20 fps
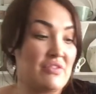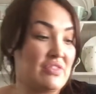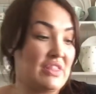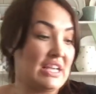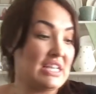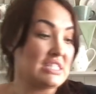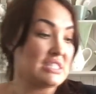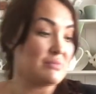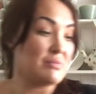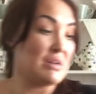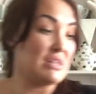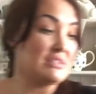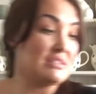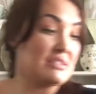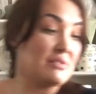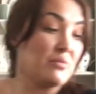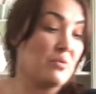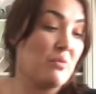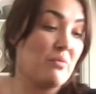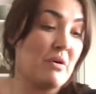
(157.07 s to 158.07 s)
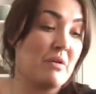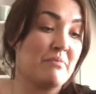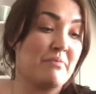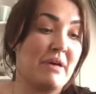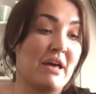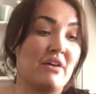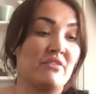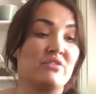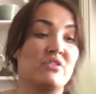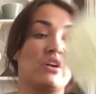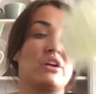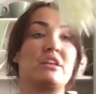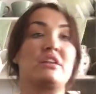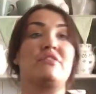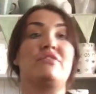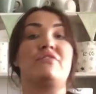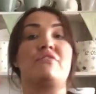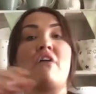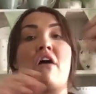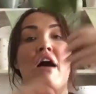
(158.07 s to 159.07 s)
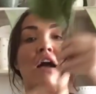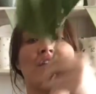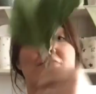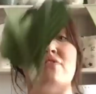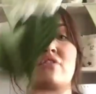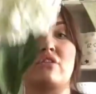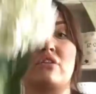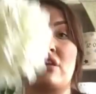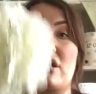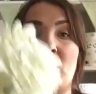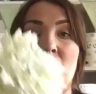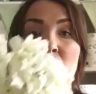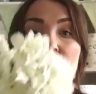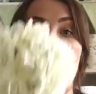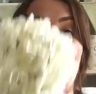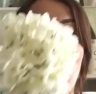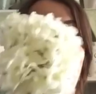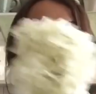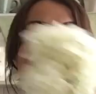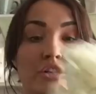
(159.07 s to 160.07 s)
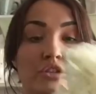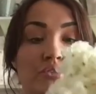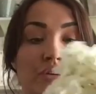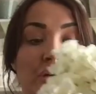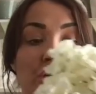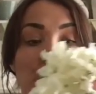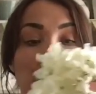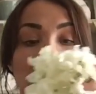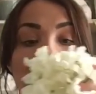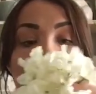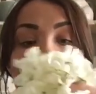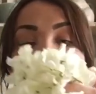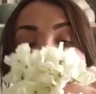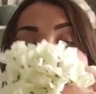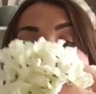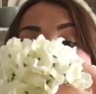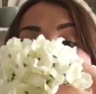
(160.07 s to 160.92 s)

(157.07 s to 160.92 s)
These ones were £1.95. I've got like a white hydrangea.